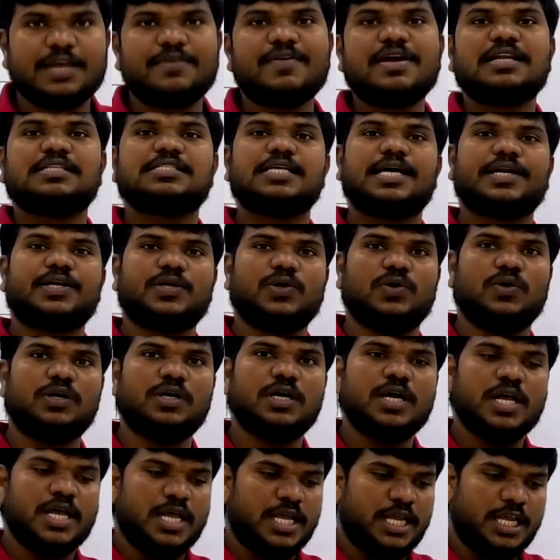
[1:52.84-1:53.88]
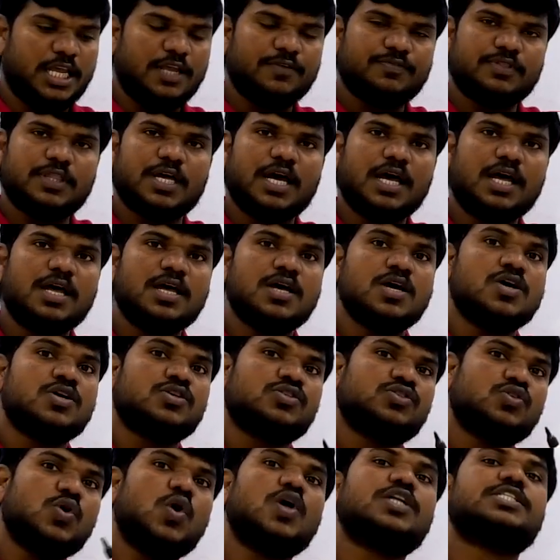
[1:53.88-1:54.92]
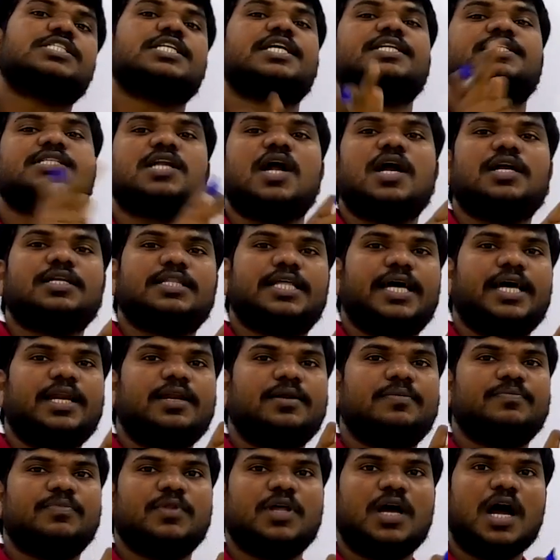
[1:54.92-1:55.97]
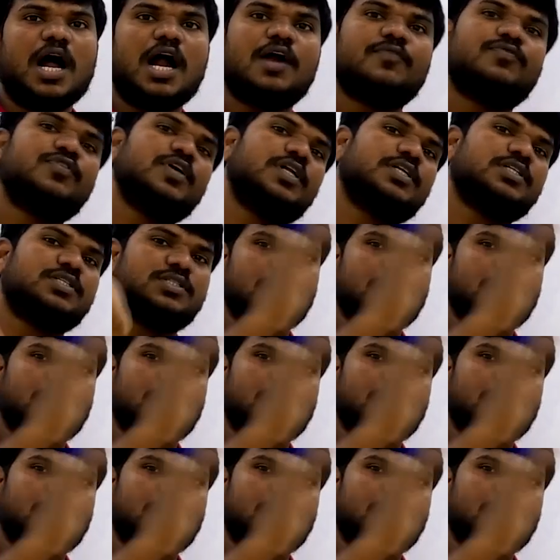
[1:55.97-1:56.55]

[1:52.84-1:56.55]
given circuit, if the source is not there, after